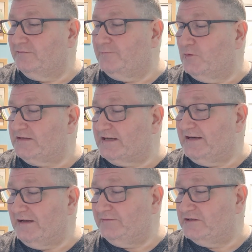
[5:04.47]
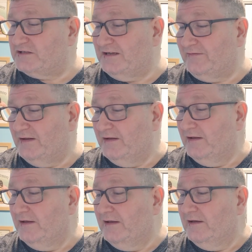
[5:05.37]
14 aftershave.
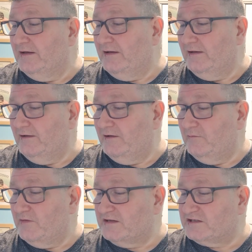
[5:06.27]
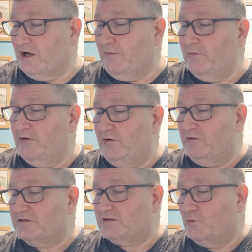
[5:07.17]
The top
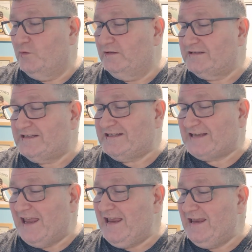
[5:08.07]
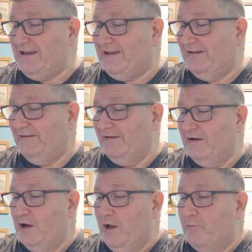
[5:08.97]
notes will sing
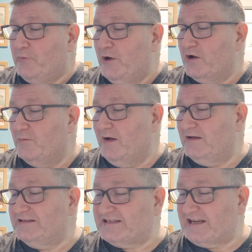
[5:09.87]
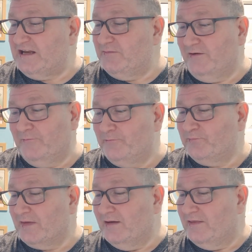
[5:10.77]
bergamot and cinnamon.
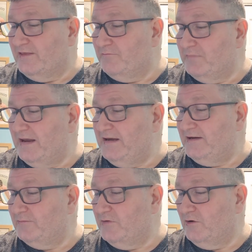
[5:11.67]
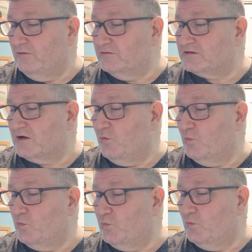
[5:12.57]
The medium notes
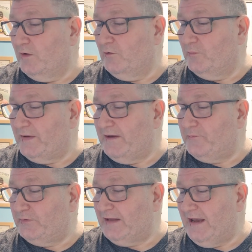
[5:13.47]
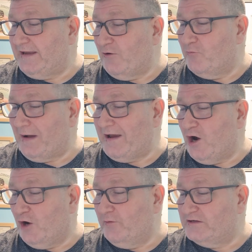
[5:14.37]
will be played out by
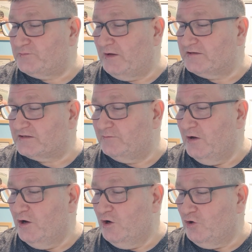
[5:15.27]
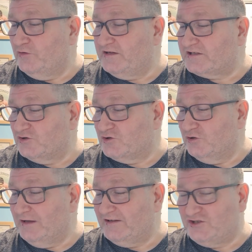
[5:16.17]
orange blossom,
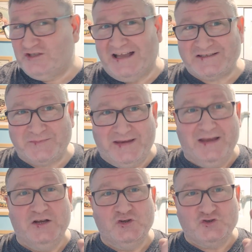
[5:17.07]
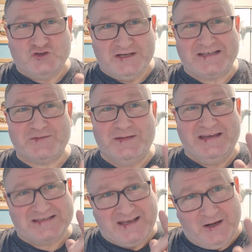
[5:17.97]
honeysuckle and jasmine. Jasmine
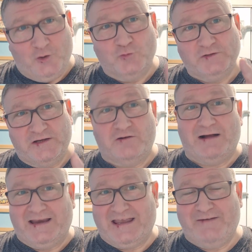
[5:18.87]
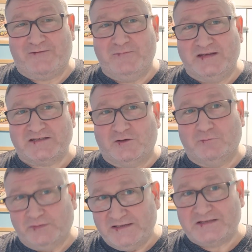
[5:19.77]
is the only note I get from this
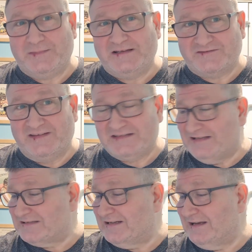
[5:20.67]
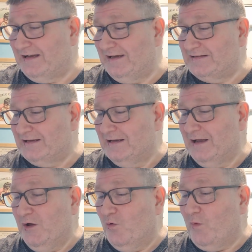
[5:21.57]
soap, but it smells fantastic, guys.
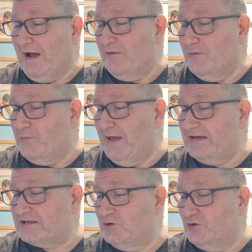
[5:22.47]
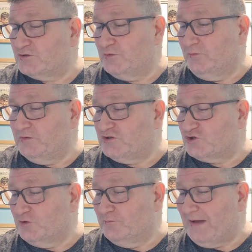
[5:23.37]
While the base notes will be
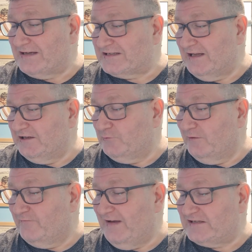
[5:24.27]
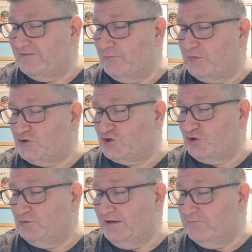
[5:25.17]
strung by sandalwood, vetiver,
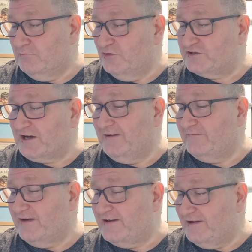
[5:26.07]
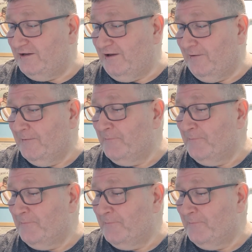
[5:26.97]
patchouli, musk and vanilla.